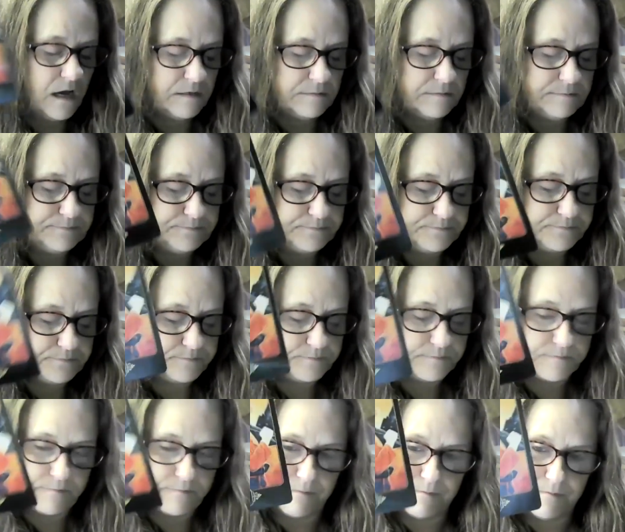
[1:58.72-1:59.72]
Um,
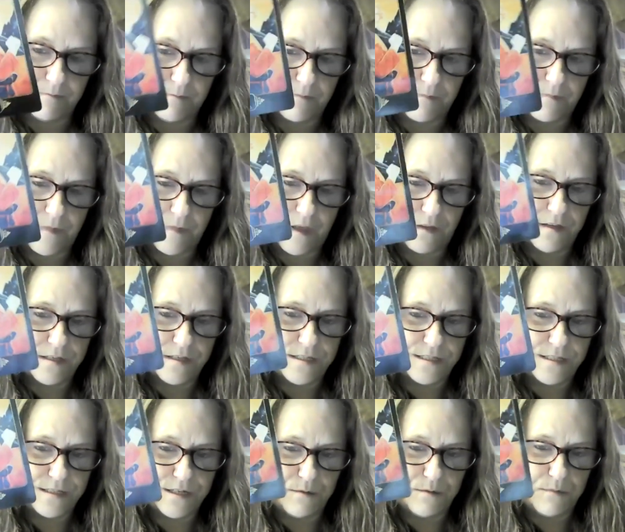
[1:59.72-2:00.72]

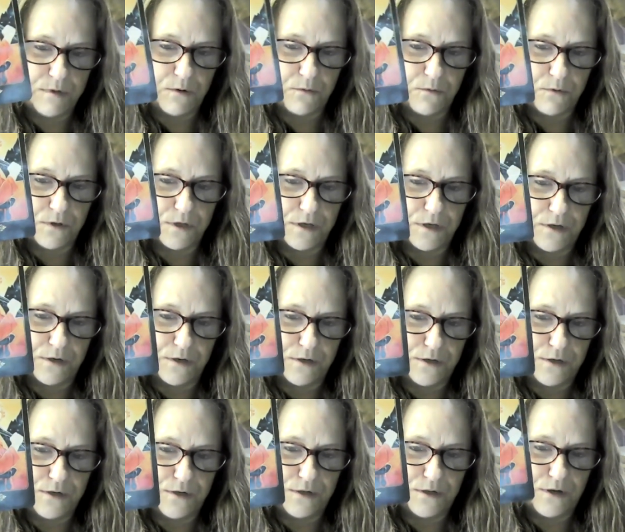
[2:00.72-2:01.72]
this is going to be a really
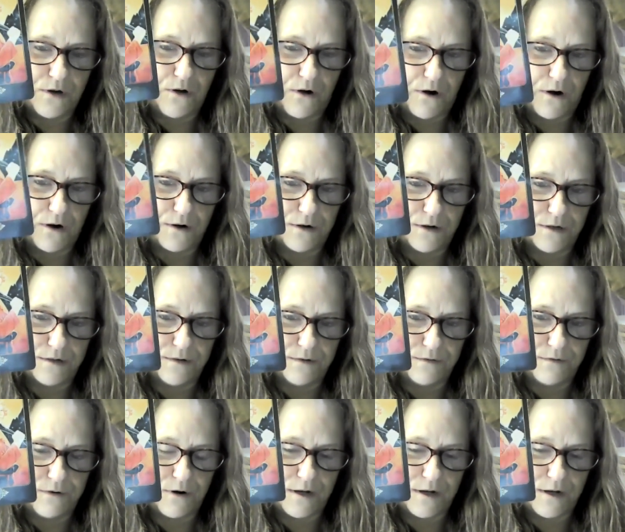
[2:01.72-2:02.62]
good card